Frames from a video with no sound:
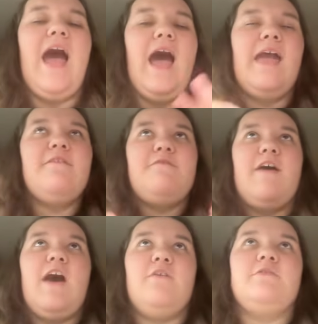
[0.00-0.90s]
I have
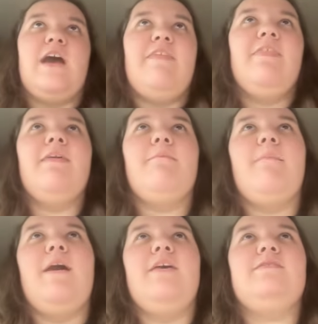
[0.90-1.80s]
found, I think that
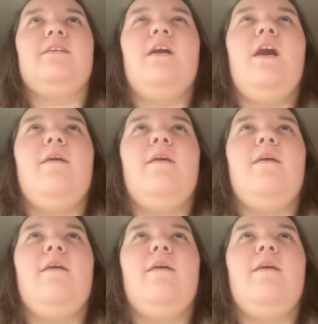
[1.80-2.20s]
it's